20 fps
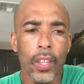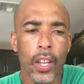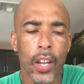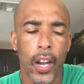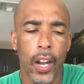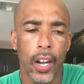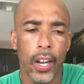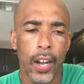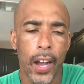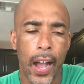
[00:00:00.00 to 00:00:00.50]

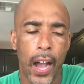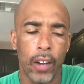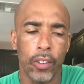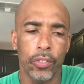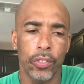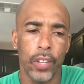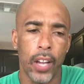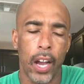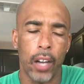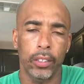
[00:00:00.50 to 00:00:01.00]

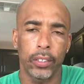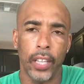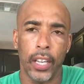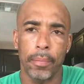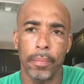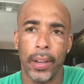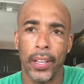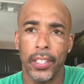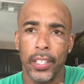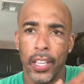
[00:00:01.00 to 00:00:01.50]
I'll
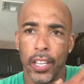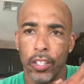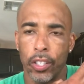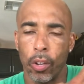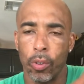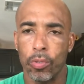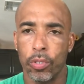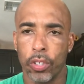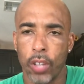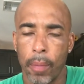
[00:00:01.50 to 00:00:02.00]
take my
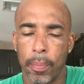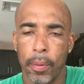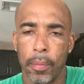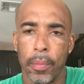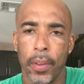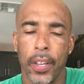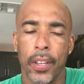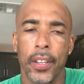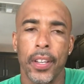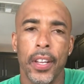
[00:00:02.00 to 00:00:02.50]
ketone
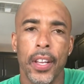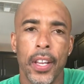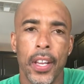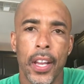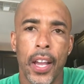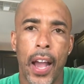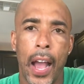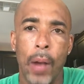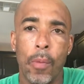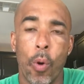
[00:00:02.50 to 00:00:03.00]
supplement.
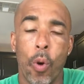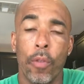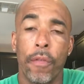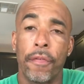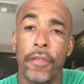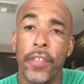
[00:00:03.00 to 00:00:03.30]
I won't